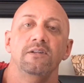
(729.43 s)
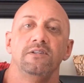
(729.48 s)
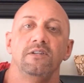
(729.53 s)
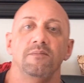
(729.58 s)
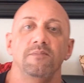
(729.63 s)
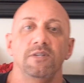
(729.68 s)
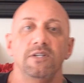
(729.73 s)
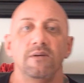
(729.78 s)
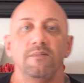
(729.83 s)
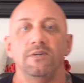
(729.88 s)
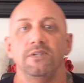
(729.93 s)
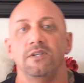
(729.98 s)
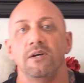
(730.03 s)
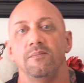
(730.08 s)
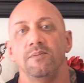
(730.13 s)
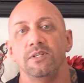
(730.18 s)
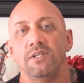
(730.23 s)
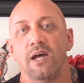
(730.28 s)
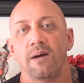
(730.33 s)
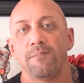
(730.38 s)

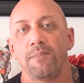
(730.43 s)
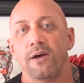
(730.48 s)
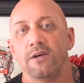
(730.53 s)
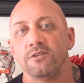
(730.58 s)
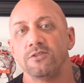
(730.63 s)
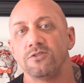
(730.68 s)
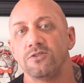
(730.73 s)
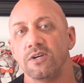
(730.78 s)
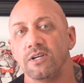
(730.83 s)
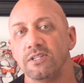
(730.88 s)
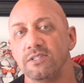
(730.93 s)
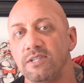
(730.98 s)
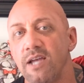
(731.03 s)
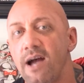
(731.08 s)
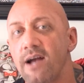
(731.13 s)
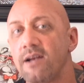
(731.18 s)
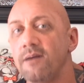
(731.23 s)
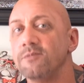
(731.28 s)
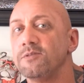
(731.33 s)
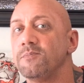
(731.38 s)

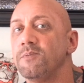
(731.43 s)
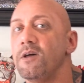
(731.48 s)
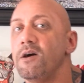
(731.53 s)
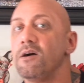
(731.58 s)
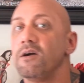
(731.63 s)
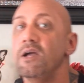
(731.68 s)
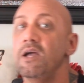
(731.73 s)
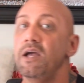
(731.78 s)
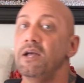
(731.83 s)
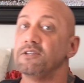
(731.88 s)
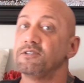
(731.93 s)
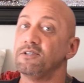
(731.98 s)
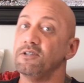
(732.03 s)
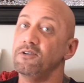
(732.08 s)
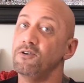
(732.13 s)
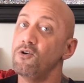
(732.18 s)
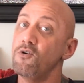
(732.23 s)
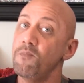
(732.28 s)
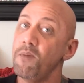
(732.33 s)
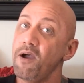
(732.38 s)
www.biomastertraining.com is a blog. It's
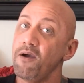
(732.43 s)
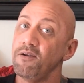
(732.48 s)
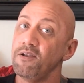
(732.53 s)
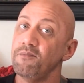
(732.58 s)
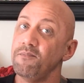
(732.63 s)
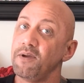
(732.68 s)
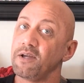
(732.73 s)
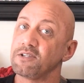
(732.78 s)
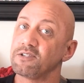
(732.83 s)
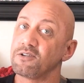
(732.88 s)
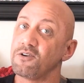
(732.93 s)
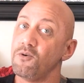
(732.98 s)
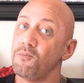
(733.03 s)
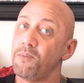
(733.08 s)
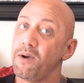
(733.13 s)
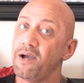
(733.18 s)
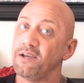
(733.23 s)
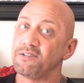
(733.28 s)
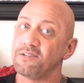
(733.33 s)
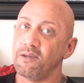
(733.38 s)
the No Married in Mexico
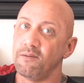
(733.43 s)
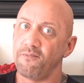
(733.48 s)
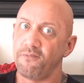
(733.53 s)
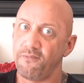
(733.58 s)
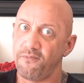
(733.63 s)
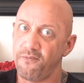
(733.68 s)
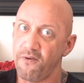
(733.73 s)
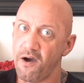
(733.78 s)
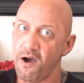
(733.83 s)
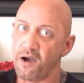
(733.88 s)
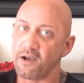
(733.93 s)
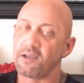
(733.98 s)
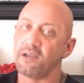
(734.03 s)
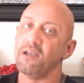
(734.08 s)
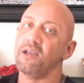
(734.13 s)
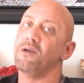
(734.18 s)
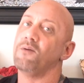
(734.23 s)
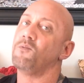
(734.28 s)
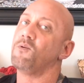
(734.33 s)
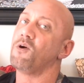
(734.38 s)
Bicep. Fuck,
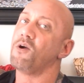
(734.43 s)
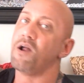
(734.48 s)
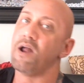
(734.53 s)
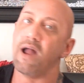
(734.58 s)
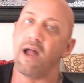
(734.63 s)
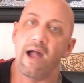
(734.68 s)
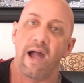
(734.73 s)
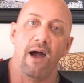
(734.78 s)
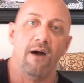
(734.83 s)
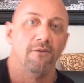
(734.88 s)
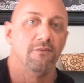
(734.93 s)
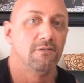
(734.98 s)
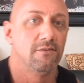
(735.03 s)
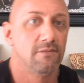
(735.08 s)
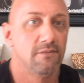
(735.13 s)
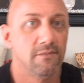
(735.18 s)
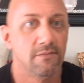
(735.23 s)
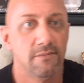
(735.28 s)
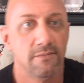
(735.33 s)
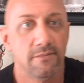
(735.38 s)
and we're out.